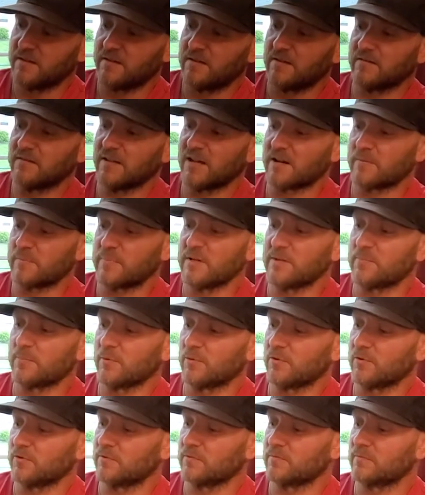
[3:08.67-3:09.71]
a lot of
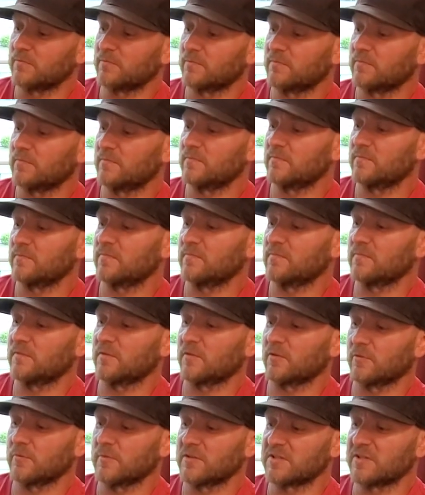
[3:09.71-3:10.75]
people
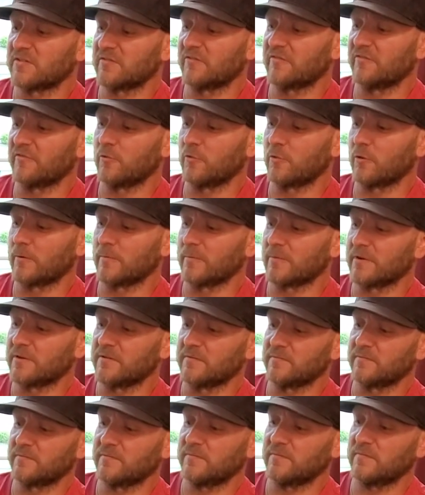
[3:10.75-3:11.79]
are misinformed,
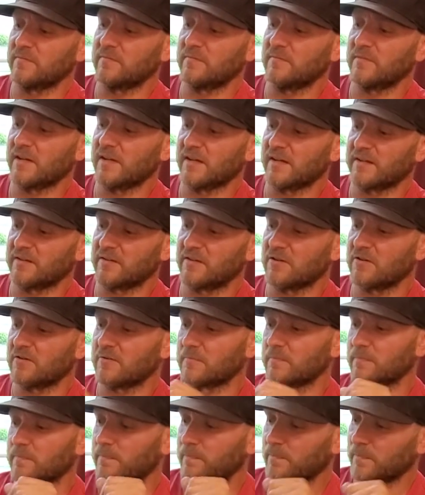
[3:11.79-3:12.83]
and
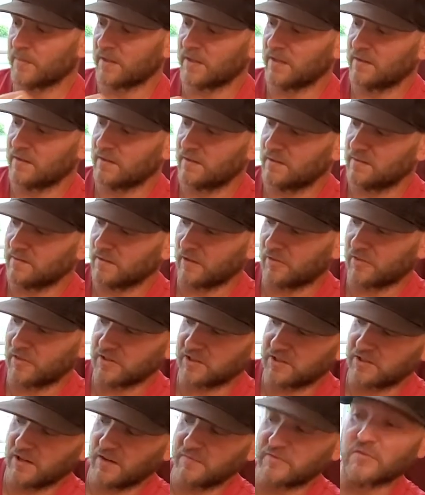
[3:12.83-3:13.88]
they
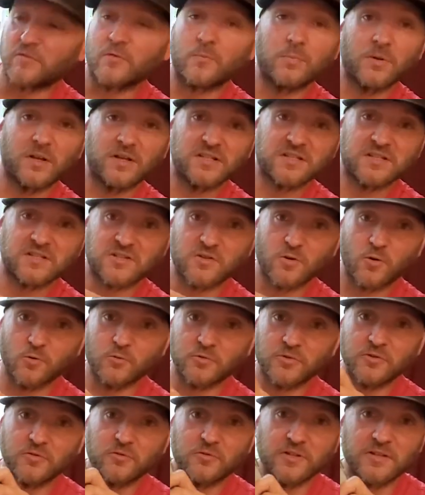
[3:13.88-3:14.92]
think you have to replace this whole
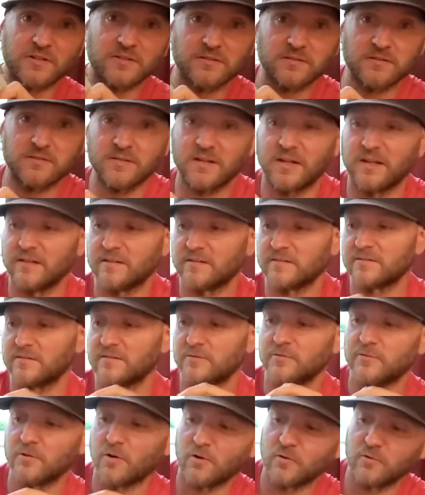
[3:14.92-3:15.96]
unit, and
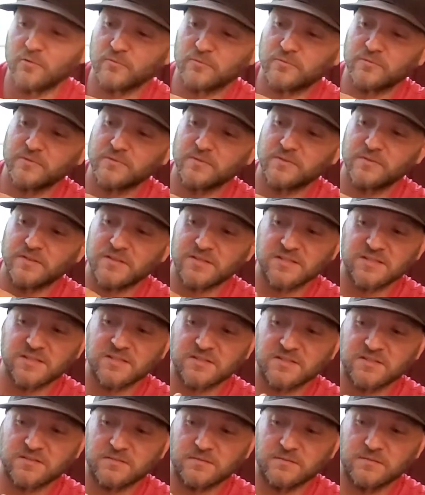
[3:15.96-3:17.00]
you don't. This
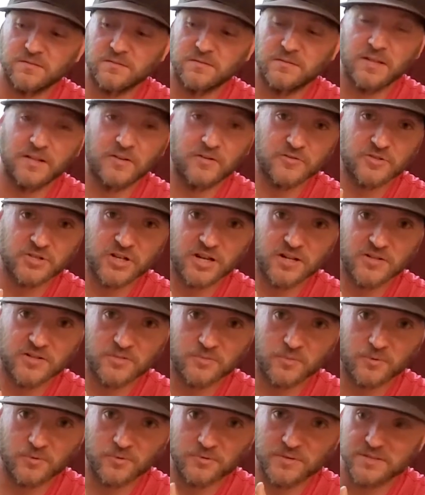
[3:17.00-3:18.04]
is
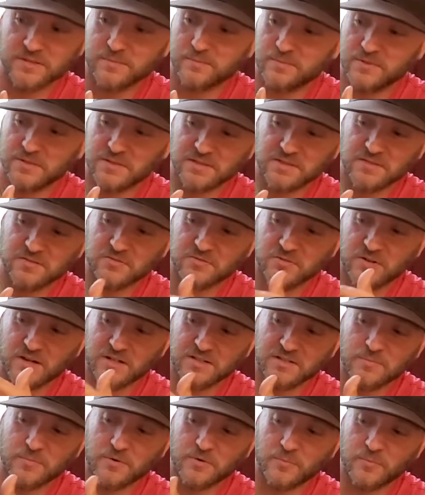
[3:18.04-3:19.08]
interchangeable, this
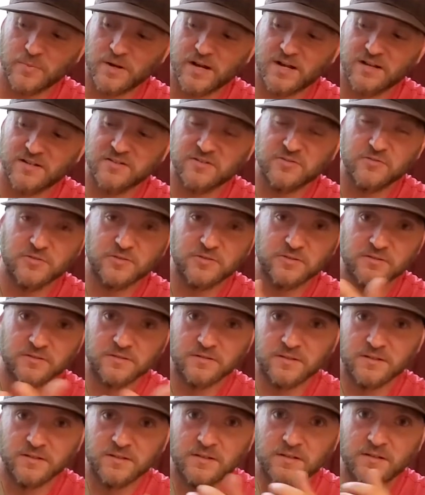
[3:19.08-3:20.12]
transmitter box.
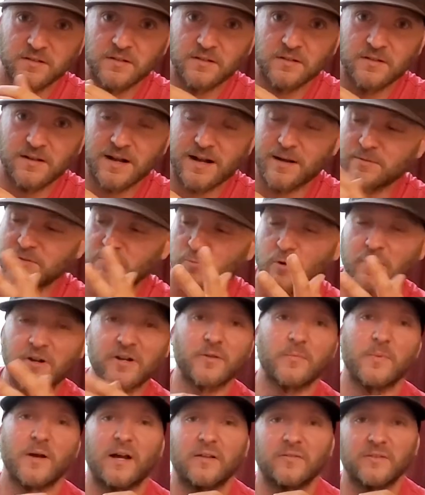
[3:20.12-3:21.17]
I was worried
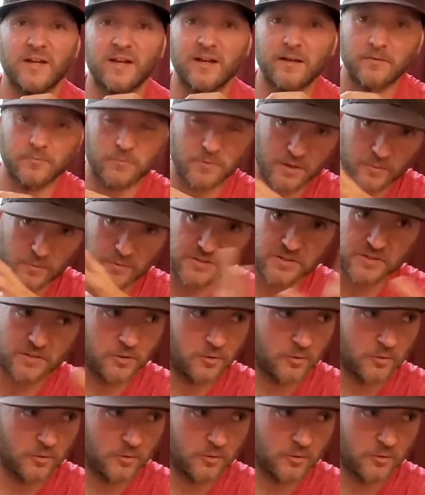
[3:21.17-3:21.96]
about that when I went to go